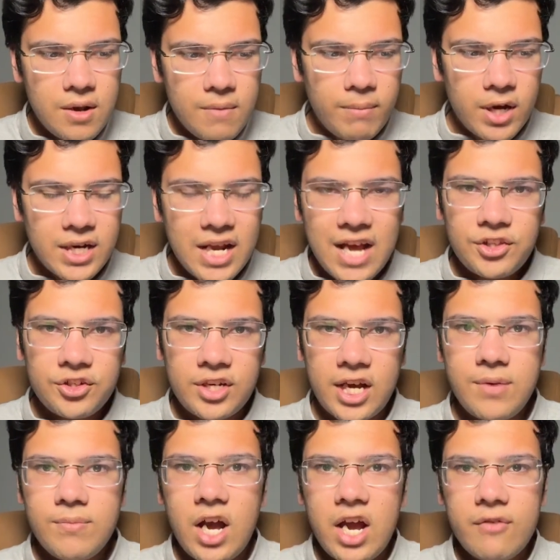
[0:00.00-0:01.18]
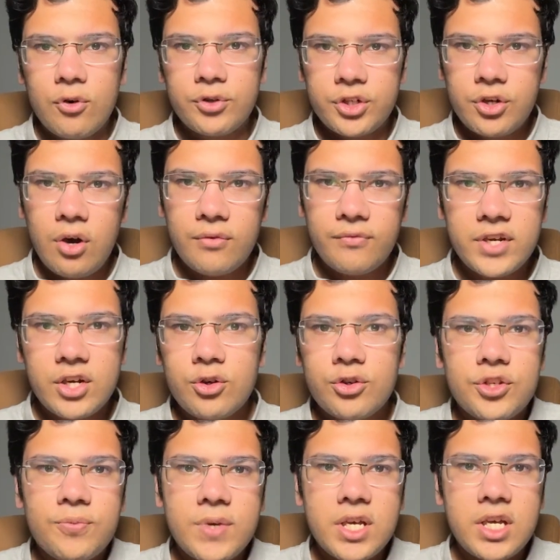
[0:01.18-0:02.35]
But at the time, I wrote it off. It could
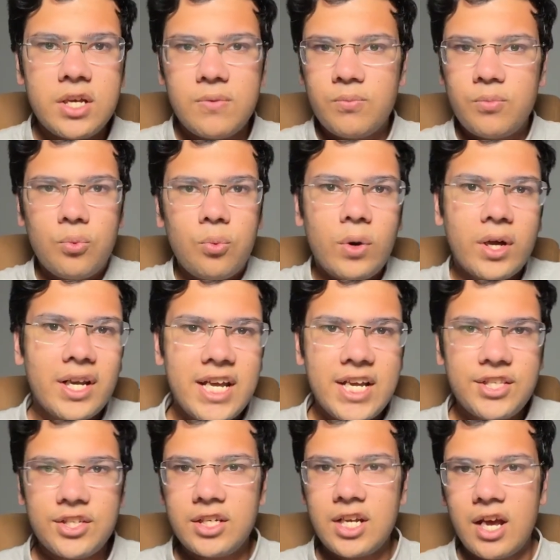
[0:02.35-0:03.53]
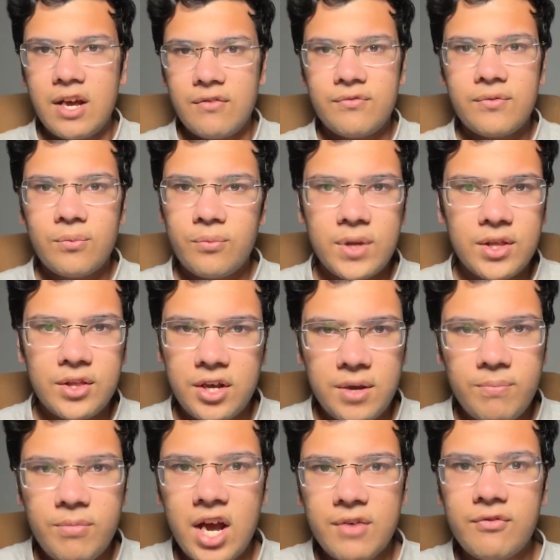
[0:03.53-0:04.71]
just be one lazy dev with a
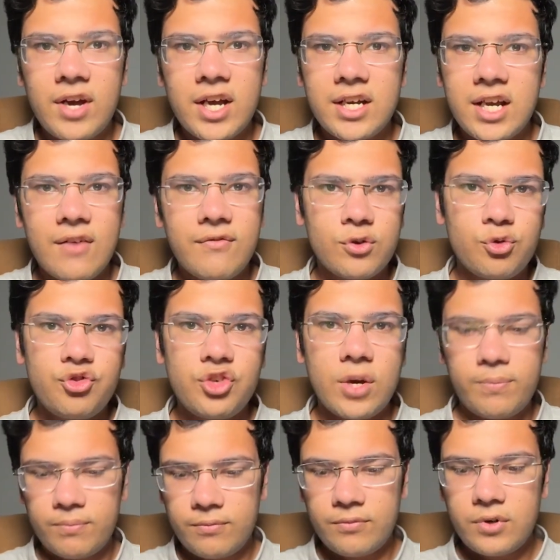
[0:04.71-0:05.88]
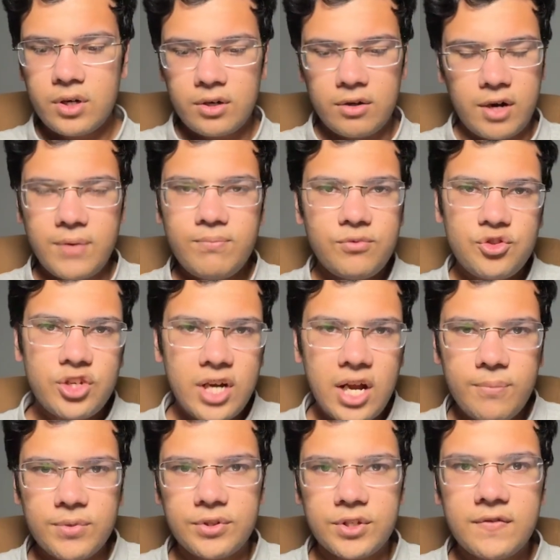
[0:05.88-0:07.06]
bad Friday afternoon chip, right? Shit
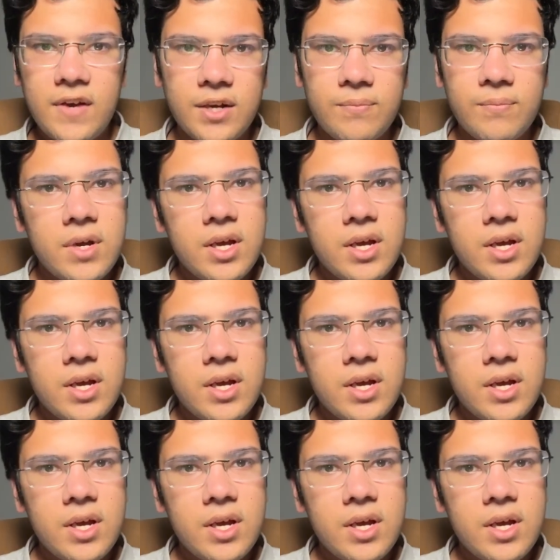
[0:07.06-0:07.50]
happens, it's fine.